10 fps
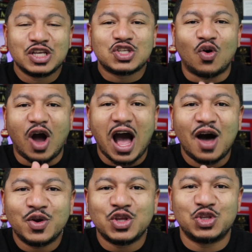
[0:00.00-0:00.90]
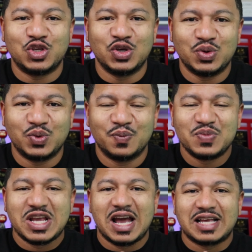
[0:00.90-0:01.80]
So how do you
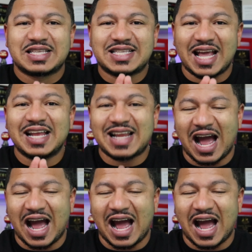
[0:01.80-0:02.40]
stand